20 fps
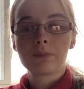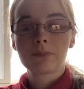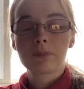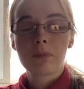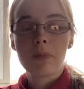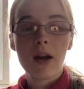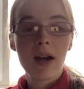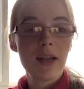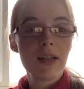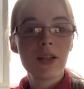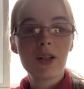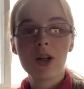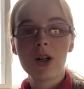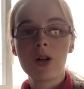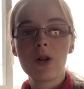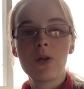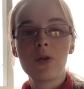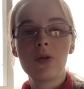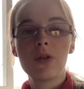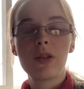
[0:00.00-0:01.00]
pine
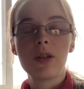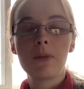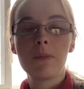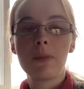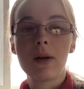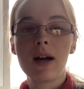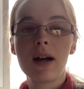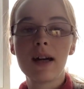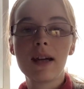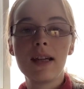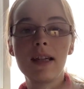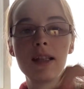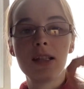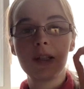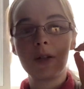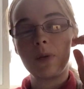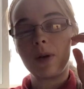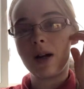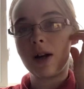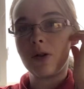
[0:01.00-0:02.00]
cones and pines
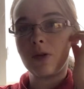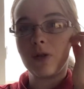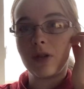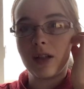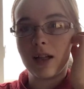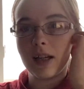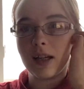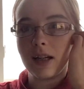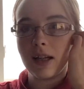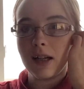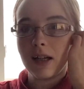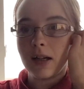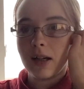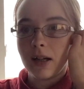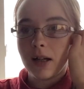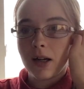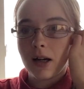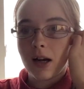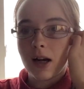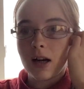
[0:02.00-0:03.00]
around it.
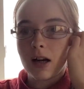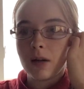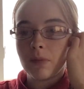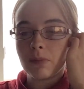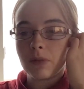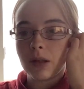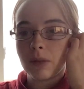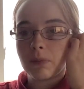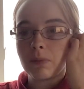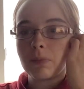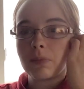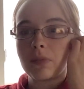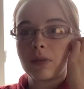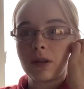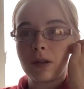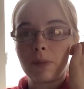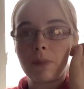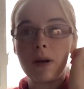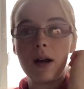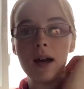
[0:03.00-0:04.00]
So
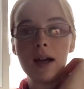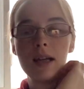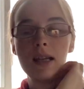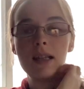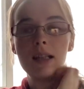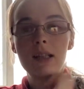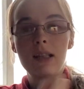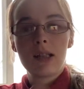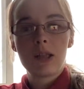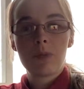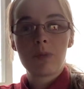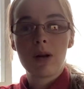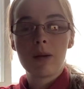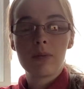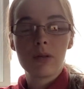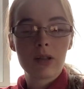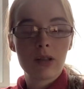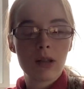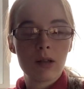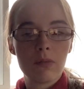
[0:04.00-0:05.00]
the pines is
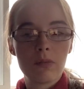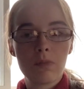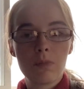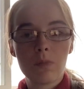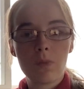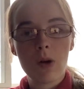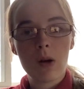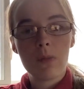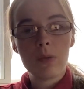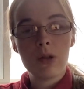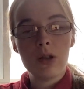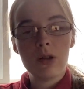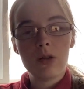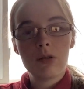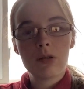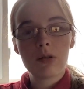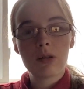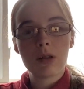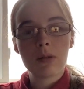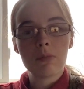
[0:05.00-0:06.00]
probably what we
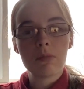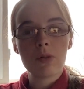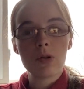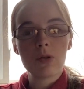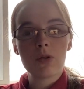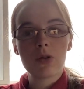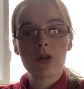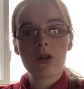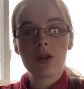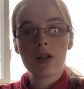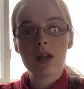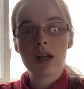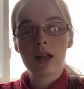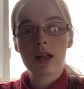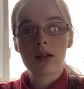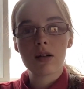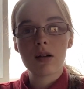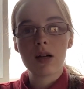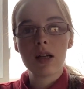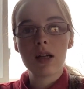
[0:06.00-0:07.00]
used the most to
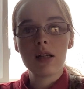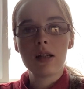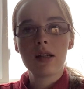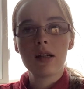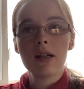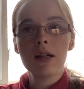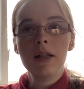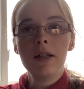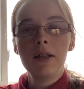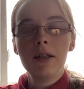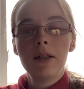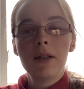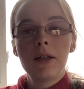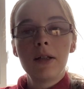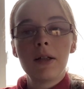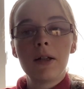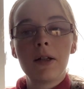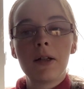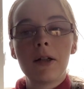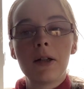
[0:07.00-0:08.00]
decorate.
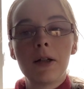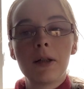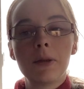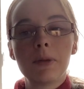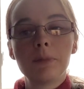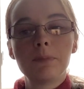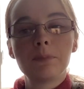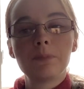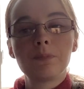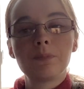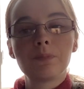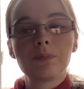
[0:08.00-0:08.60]
Some